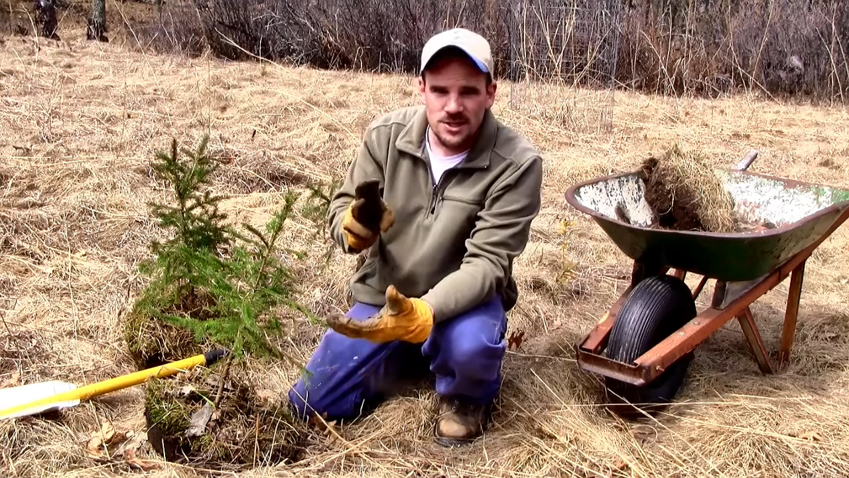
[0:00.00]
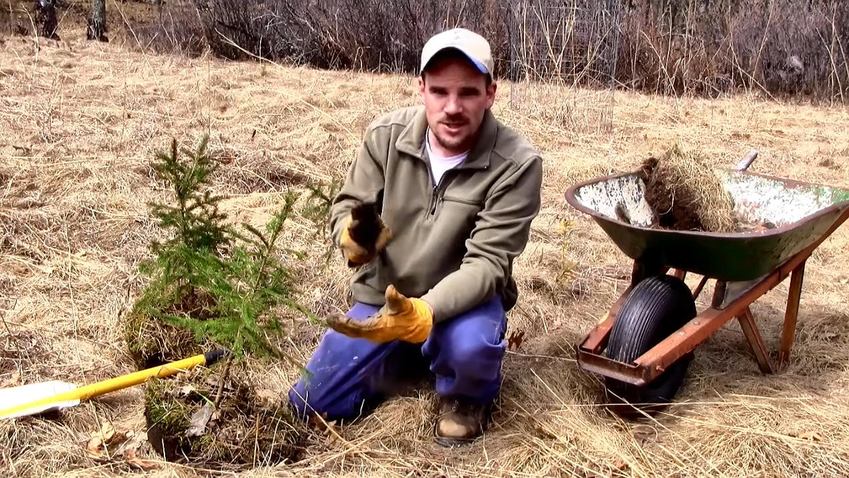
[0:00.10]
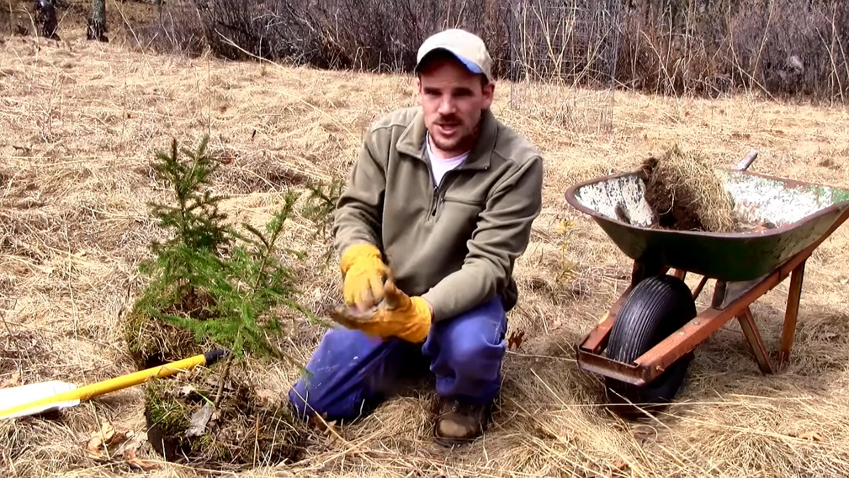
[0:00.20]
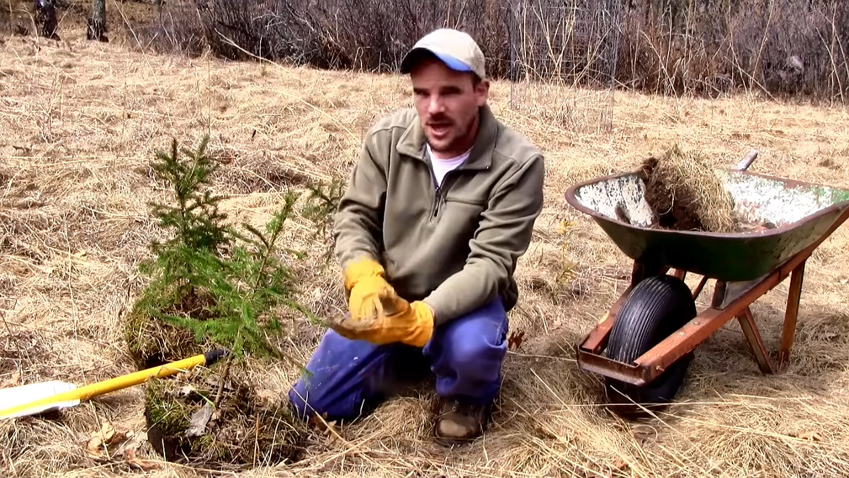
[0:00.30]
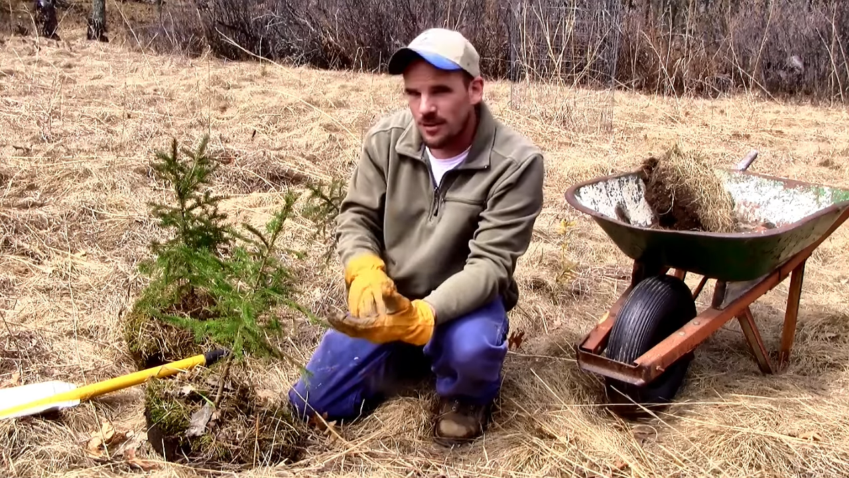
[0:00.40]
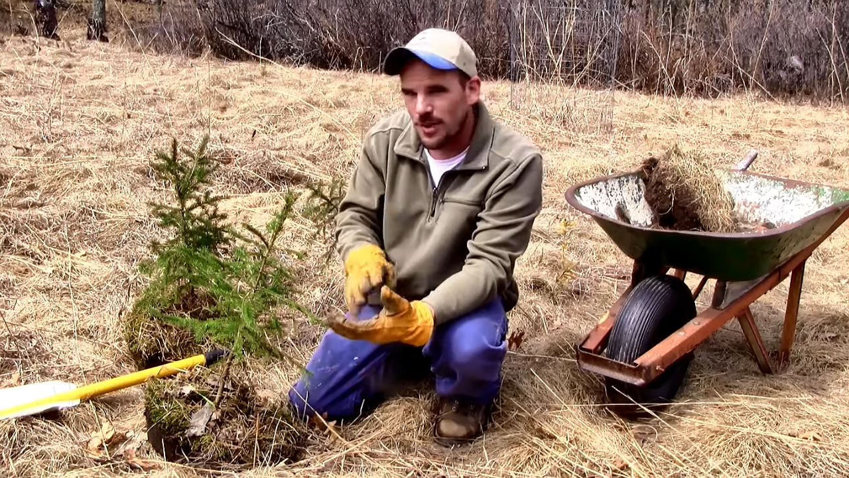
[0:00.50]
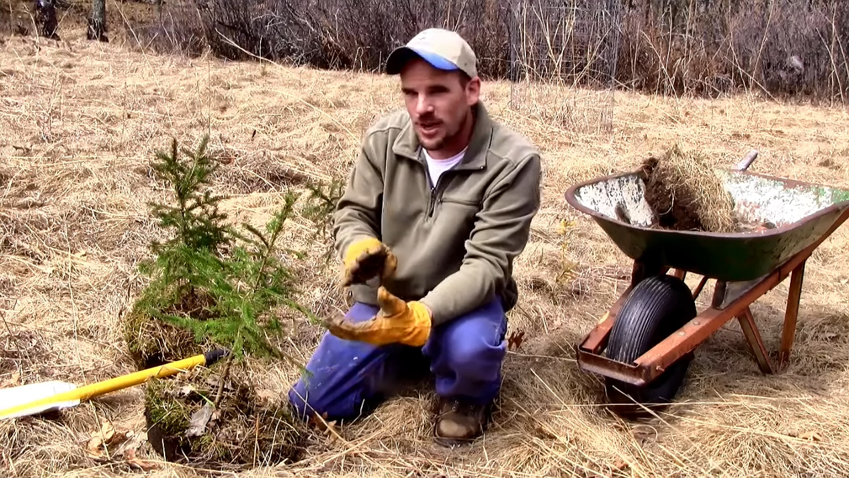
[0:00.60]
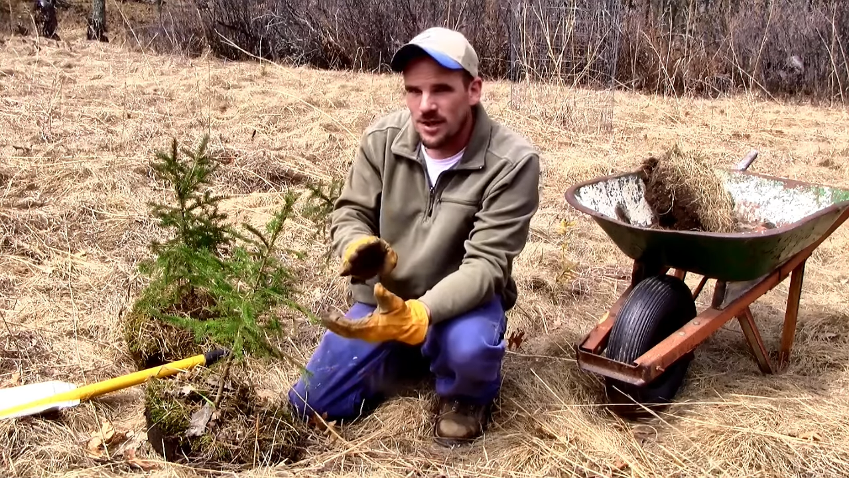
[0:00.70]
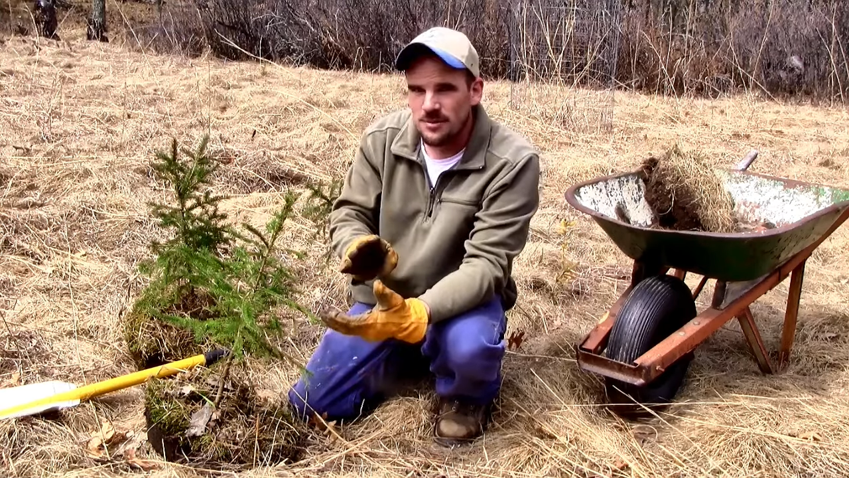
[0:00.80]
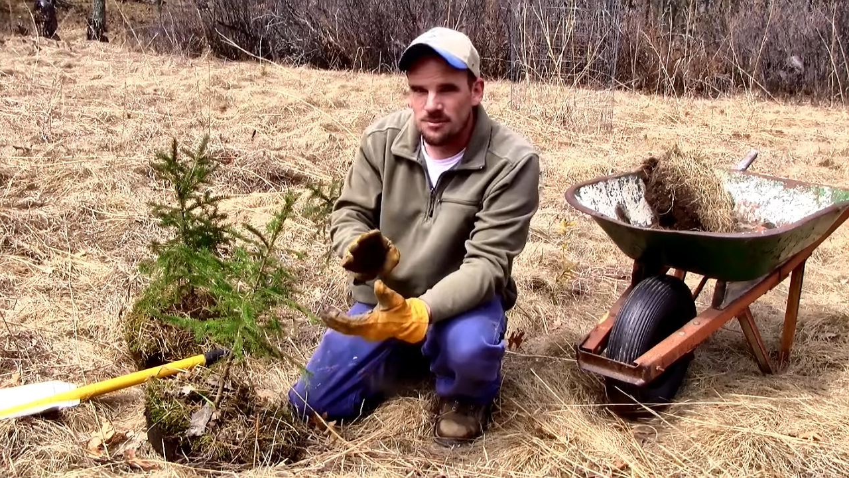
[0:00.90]
jack
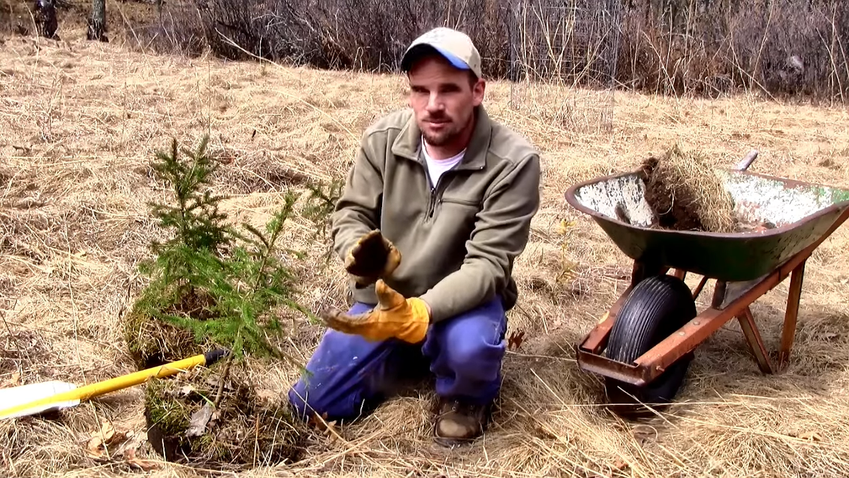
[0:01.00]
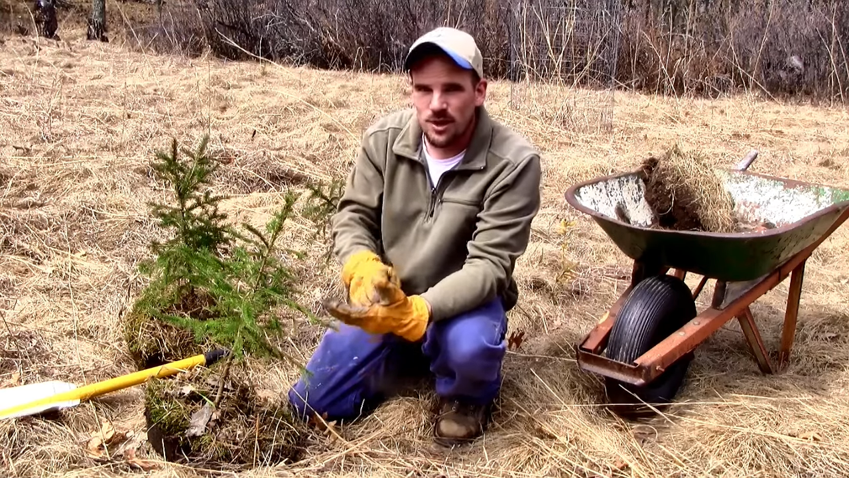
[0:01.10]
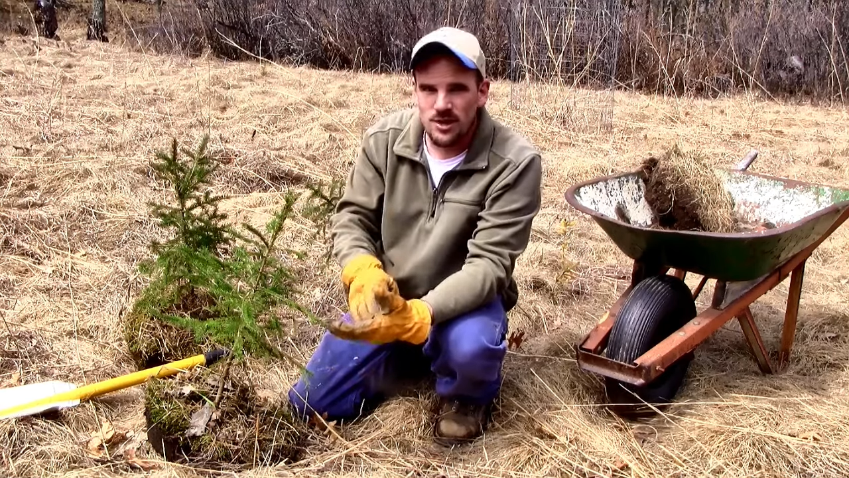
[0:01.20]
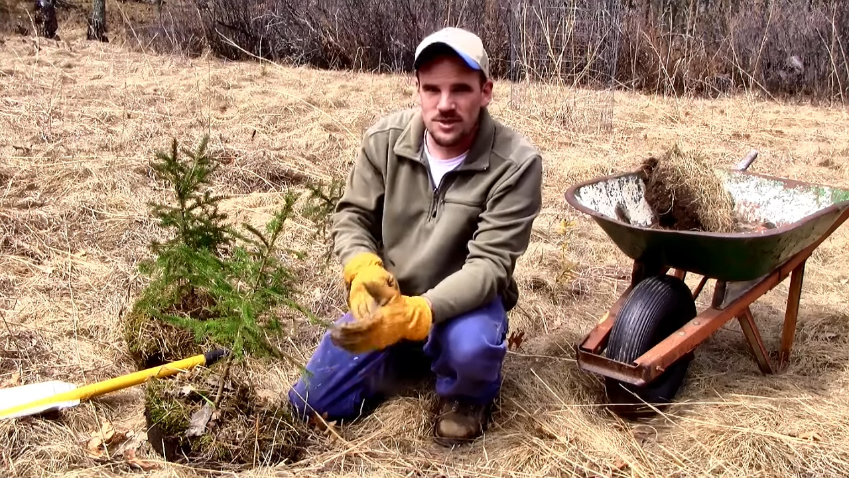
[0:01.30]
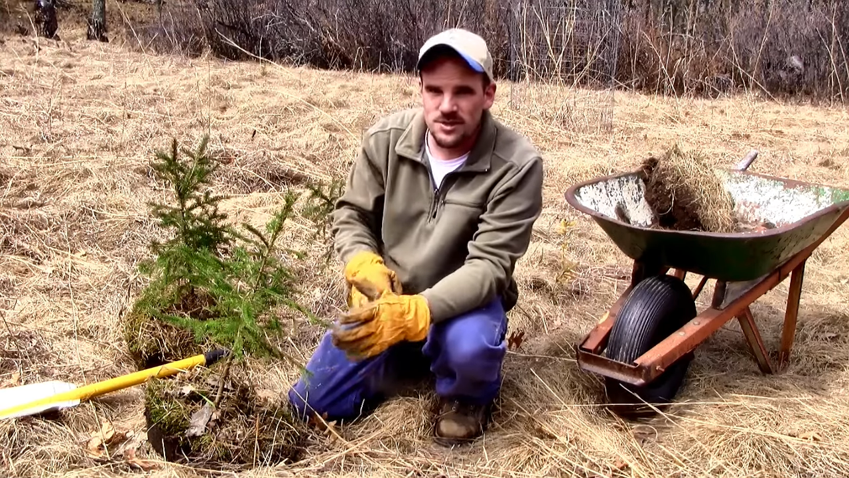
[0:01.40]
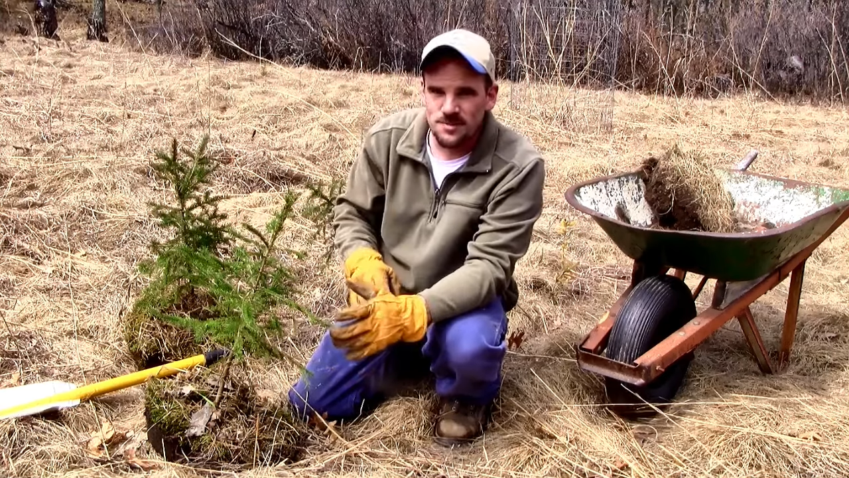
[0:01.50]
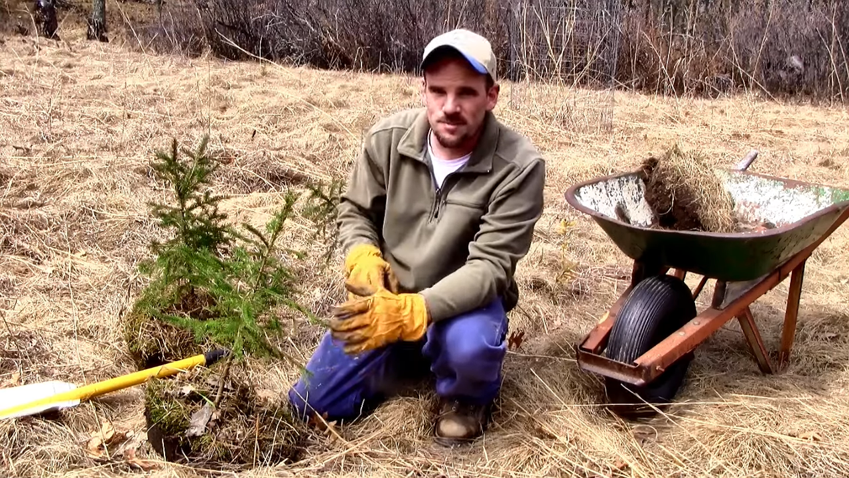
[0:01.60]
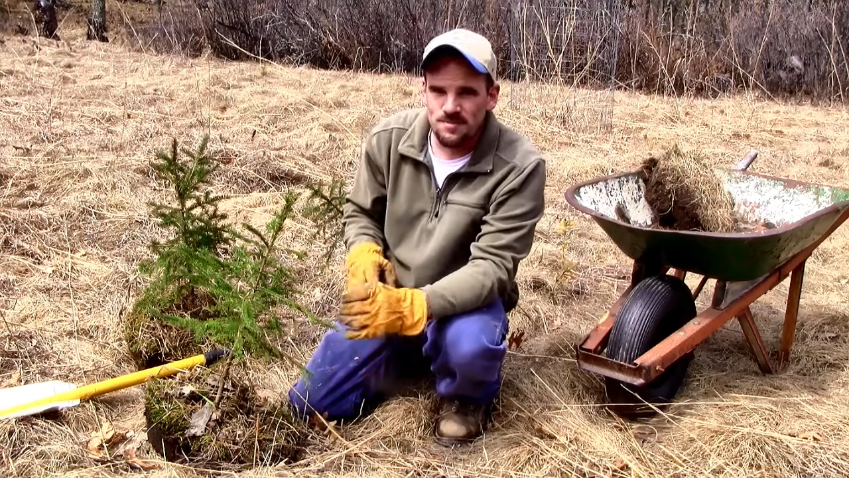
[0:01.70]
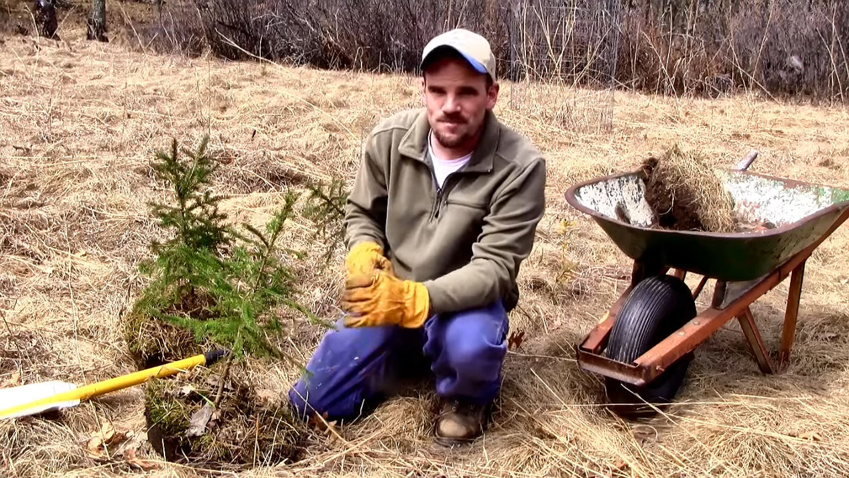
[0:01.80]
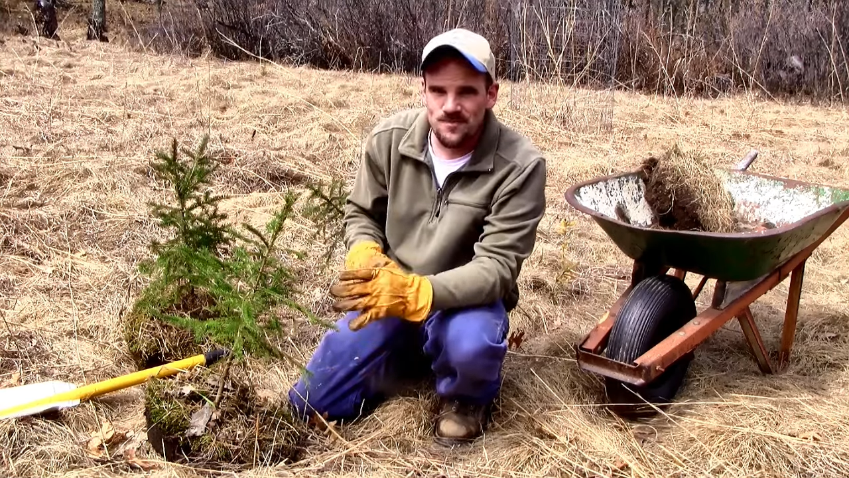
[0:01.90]
pine, balsam,